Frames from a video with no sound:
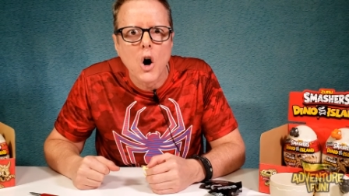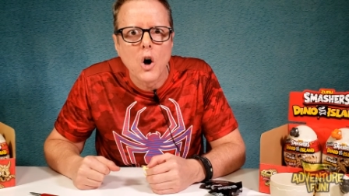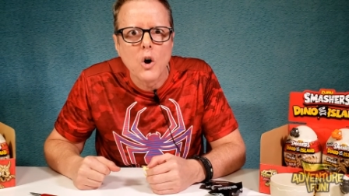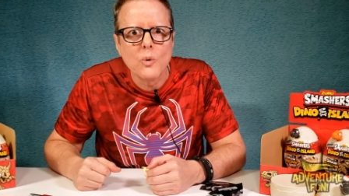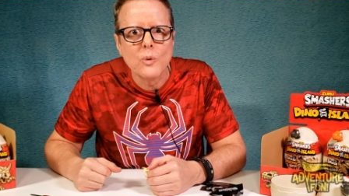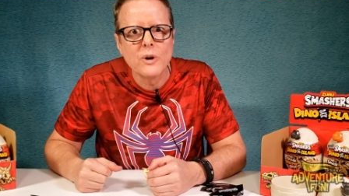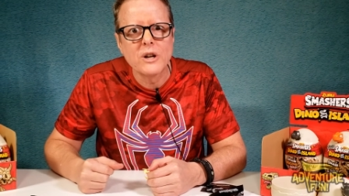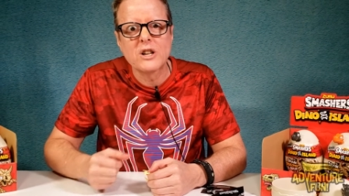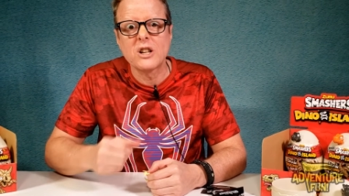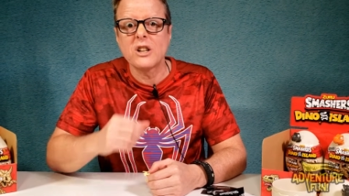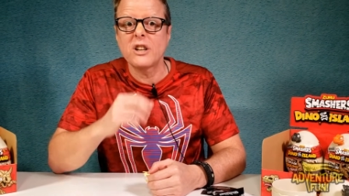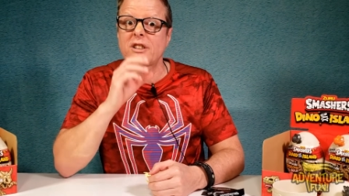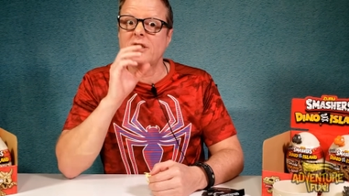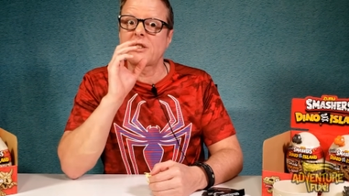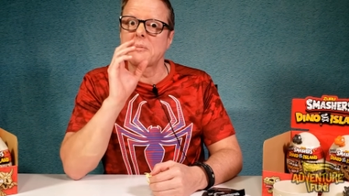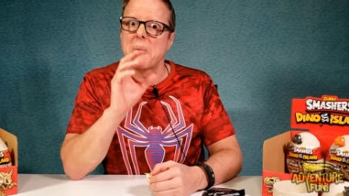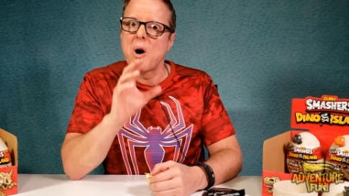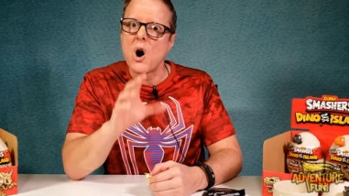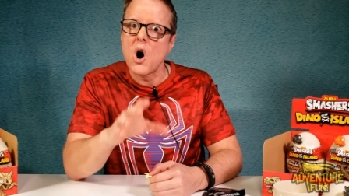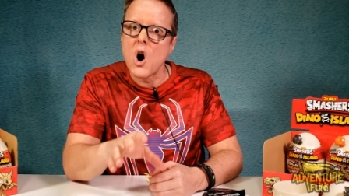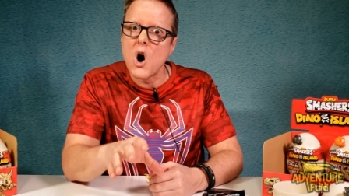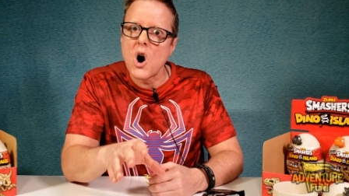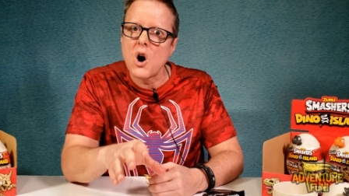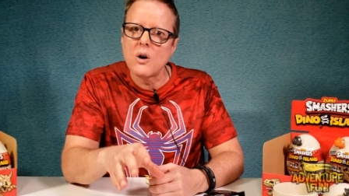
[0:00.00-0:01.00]
We collect them
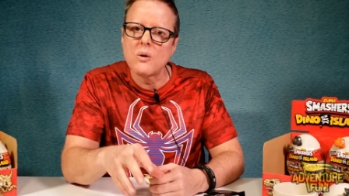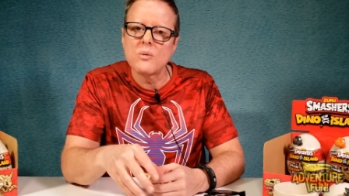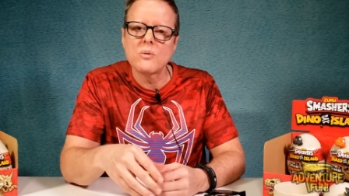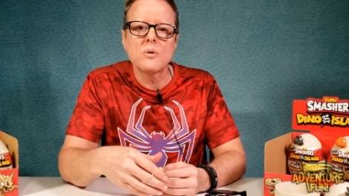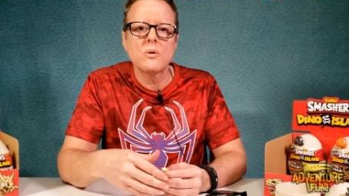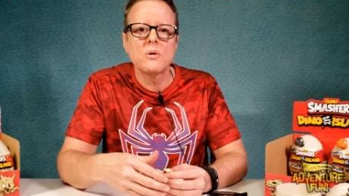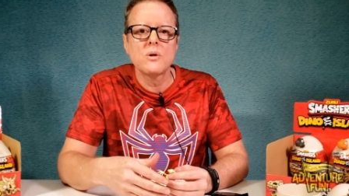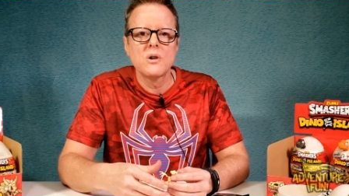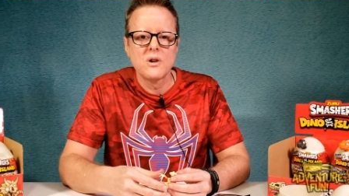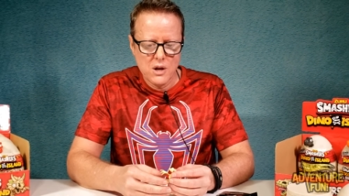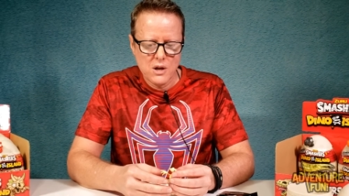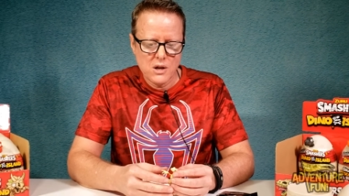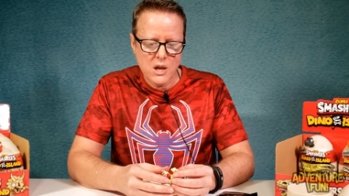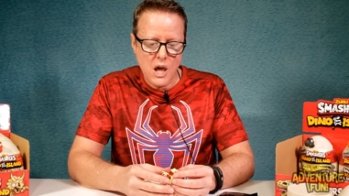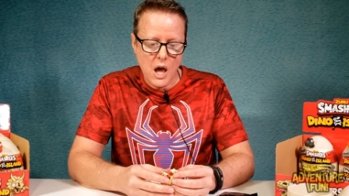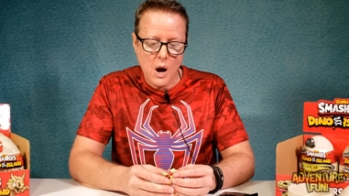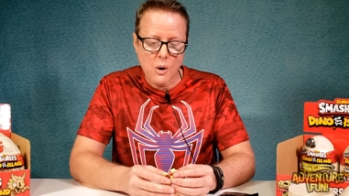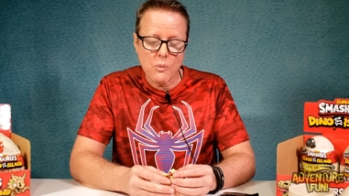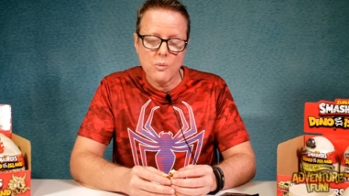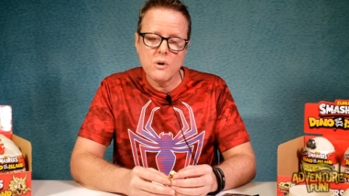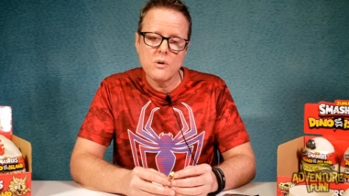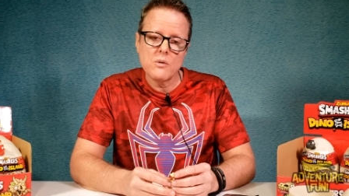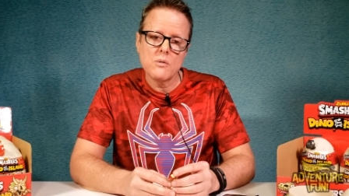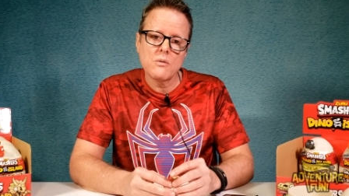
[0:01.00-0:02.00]
all. We try. Yeah,
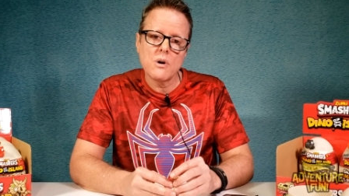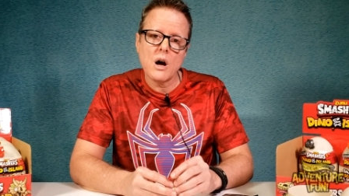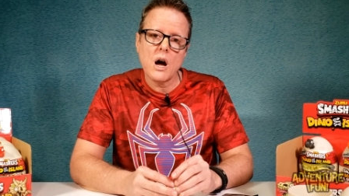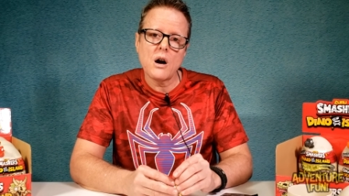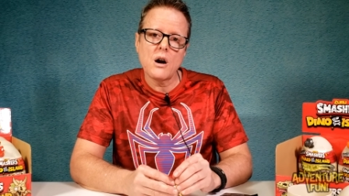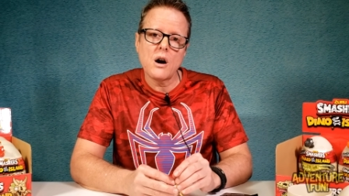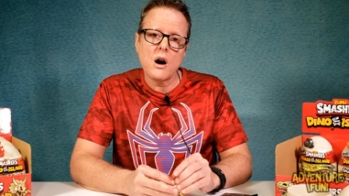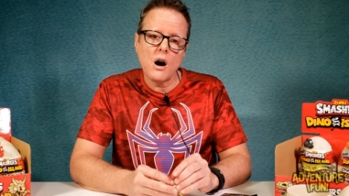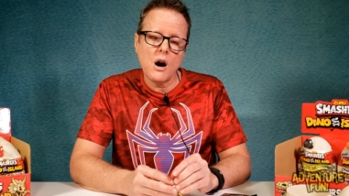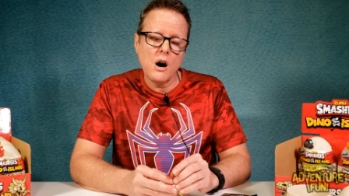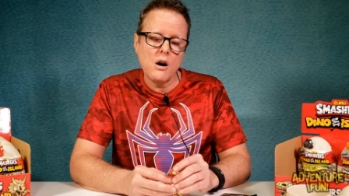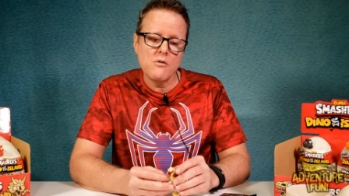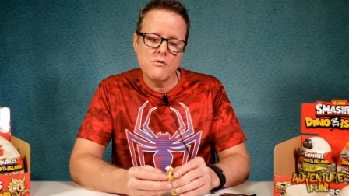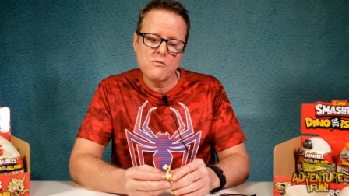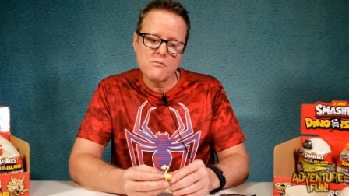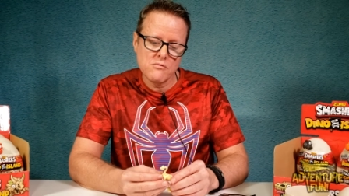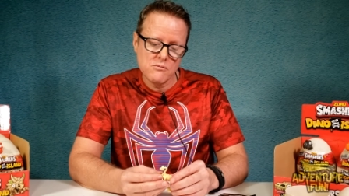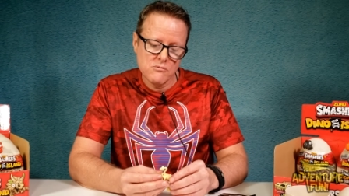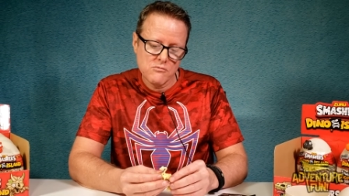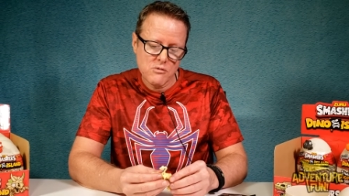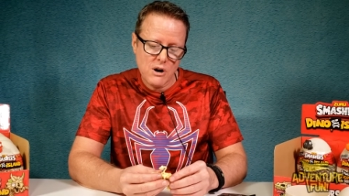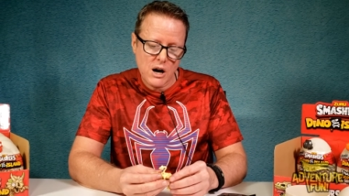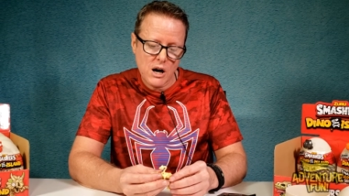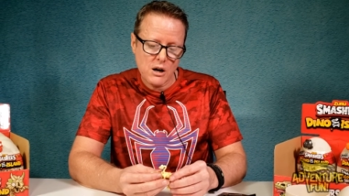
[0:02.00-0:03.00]
we our, our
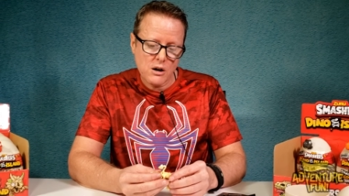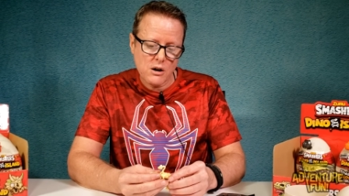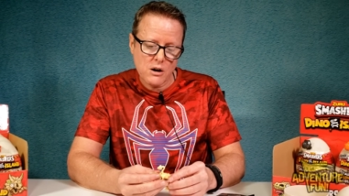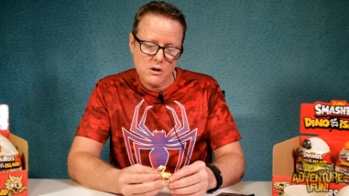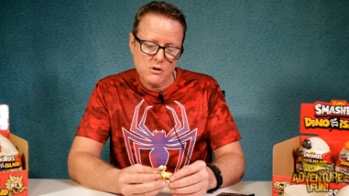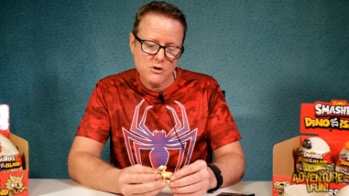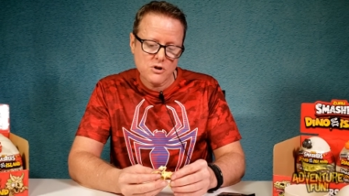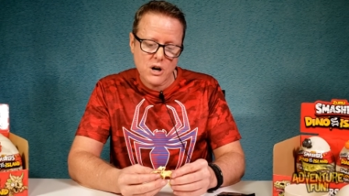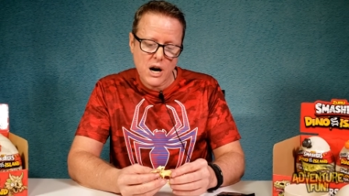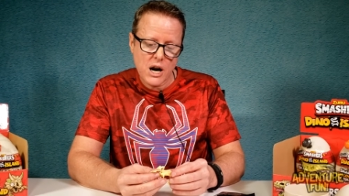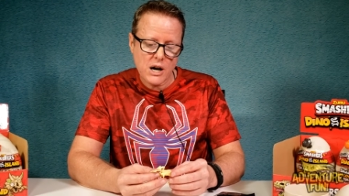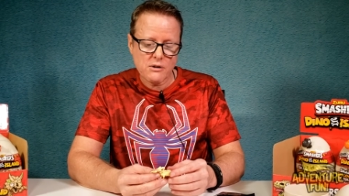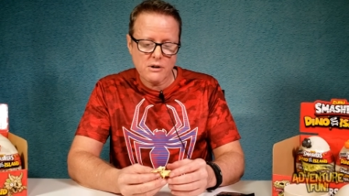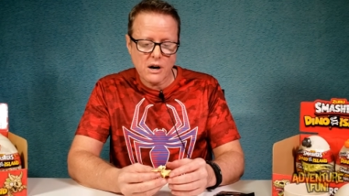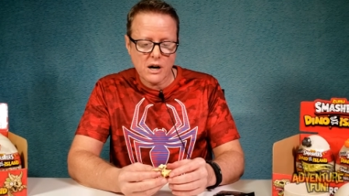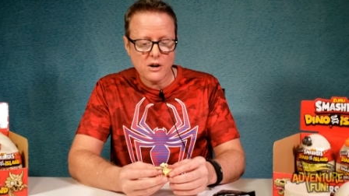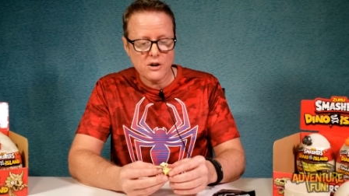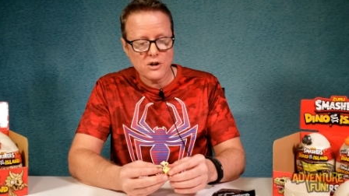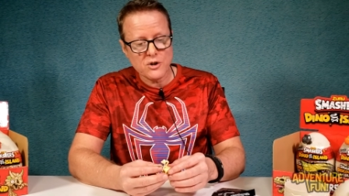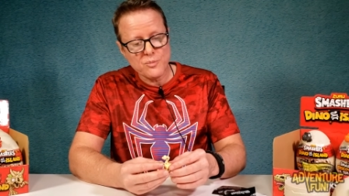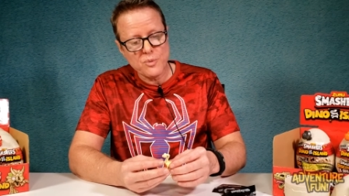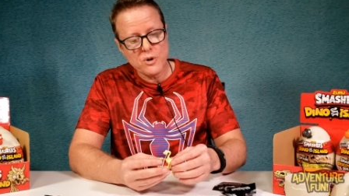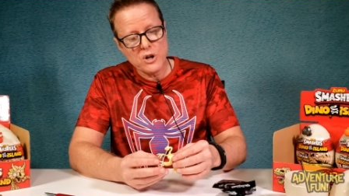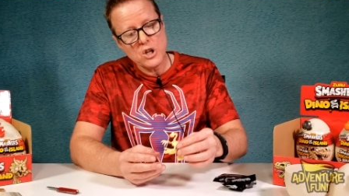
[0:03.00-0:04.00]
record track
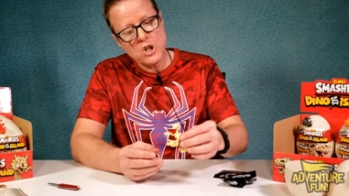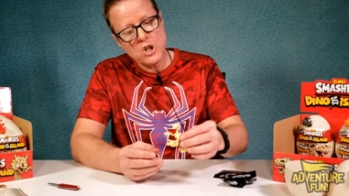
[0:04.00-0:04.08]
record's pretty